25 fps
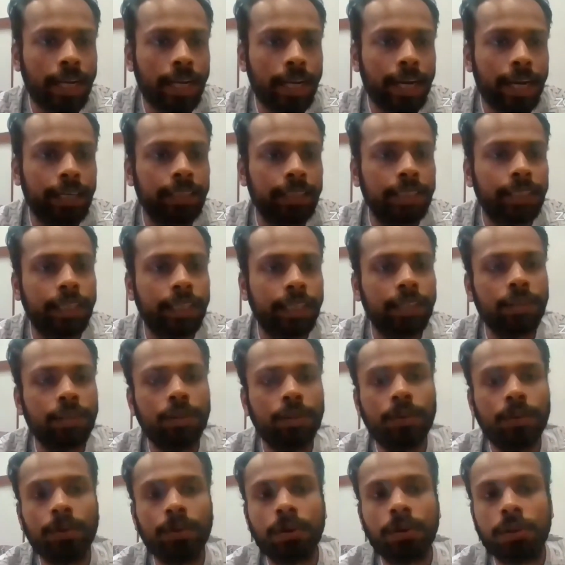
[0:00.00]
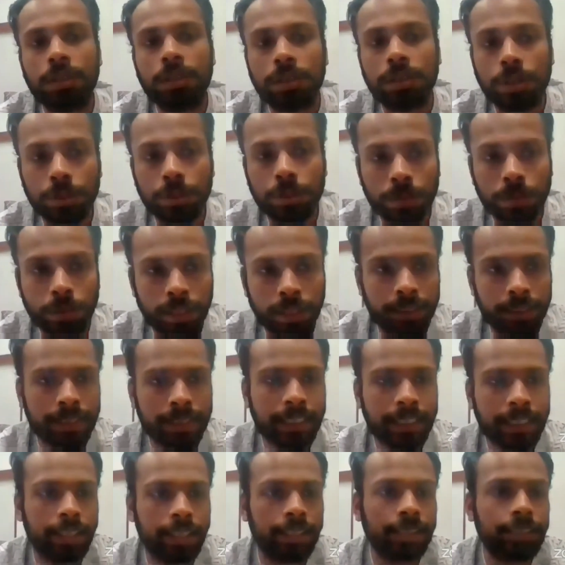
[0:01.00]
and then go on to
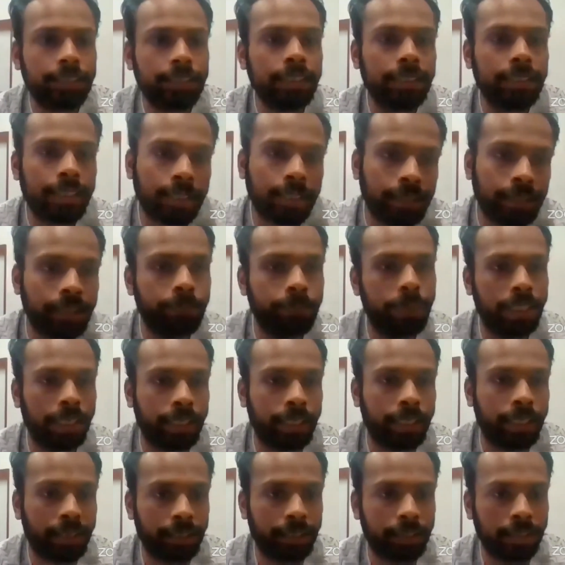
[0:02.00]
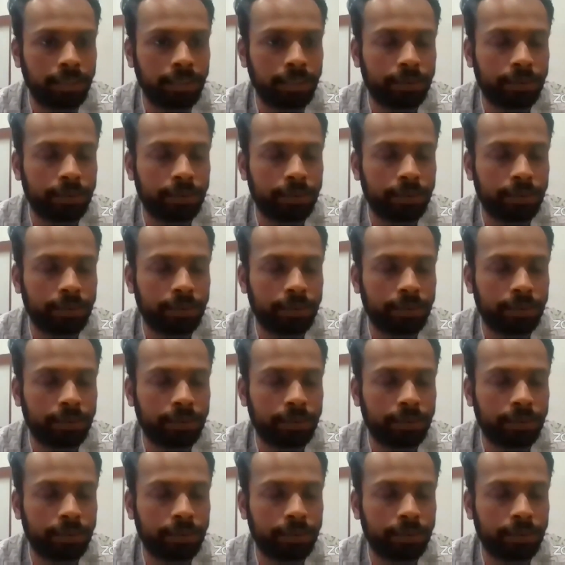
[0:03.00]
understanding the theory behind it.